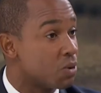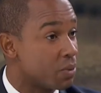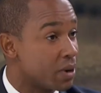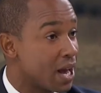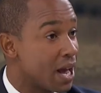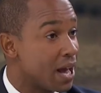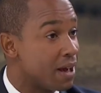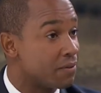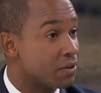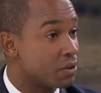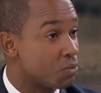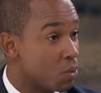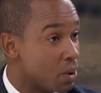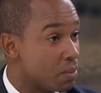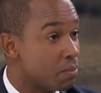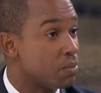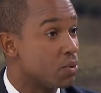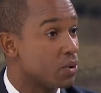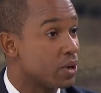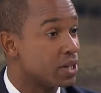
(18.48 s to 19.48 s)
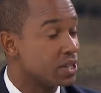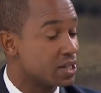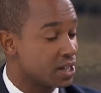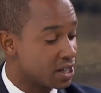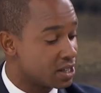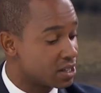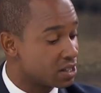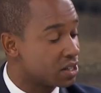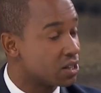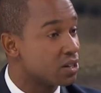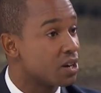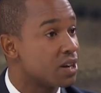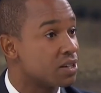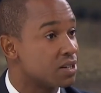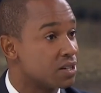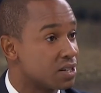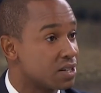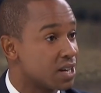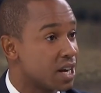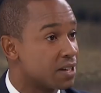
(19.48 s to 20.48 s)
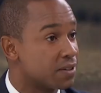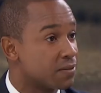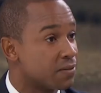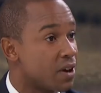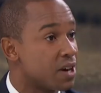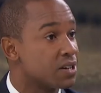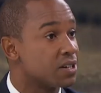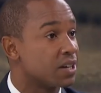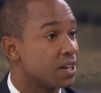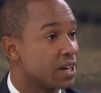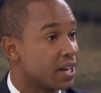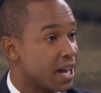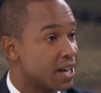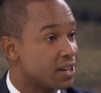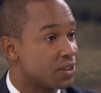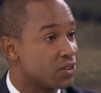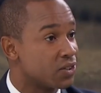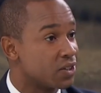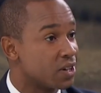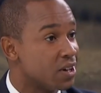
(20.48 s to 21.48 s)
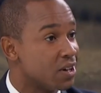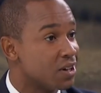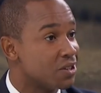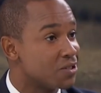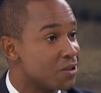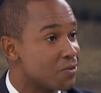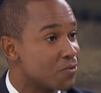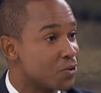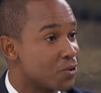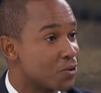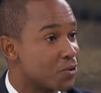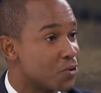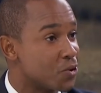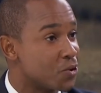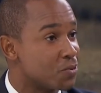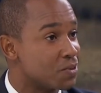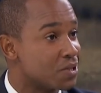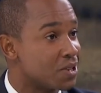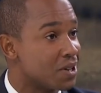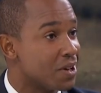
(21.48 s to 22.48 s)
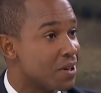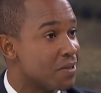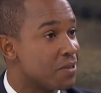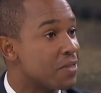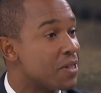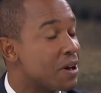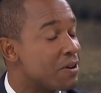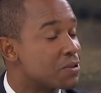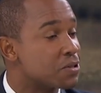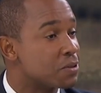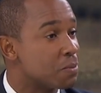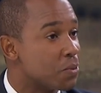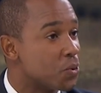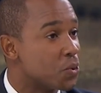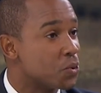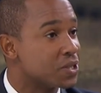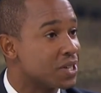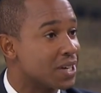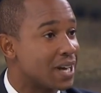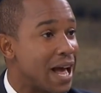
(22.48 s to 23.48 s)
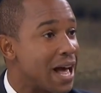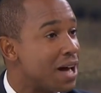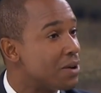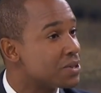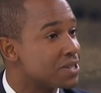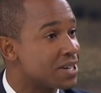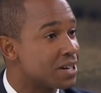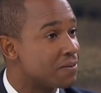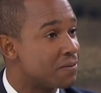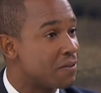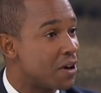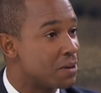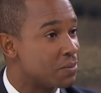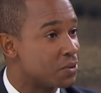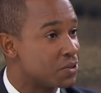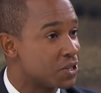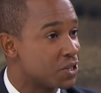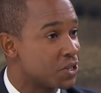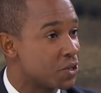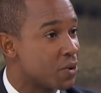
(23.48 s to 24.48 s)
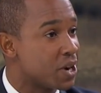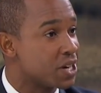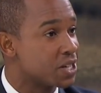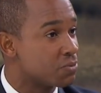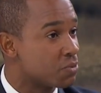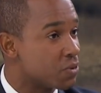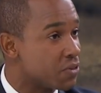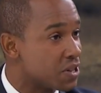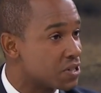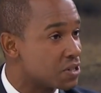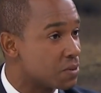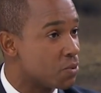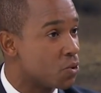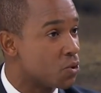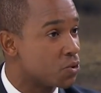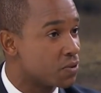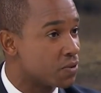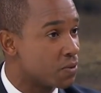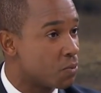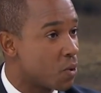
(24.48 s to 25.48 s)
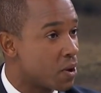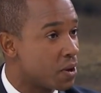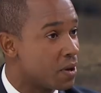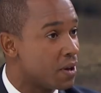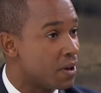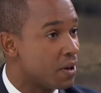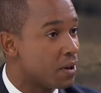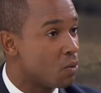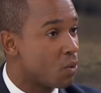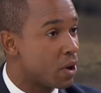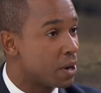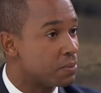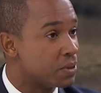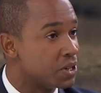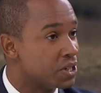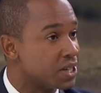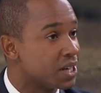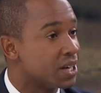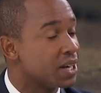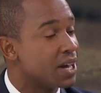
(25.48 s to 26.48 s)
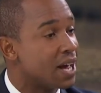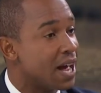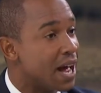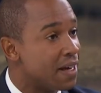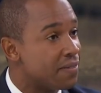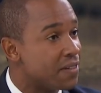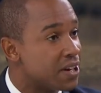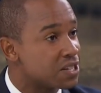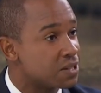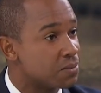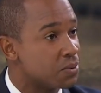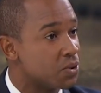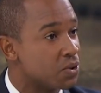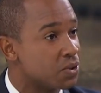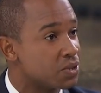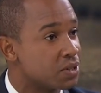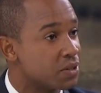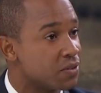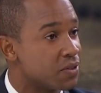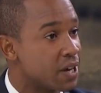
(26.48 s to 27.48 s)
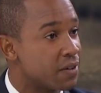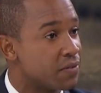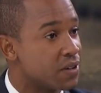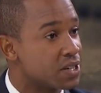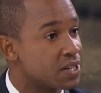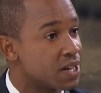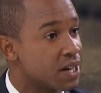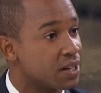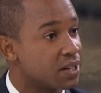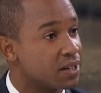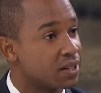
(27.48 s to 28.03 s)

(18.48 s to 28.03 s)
we have at one point is the United States fighting against different groups that they're supporting. How is that a viable situation with their support of the Y P G and their support of the F S A?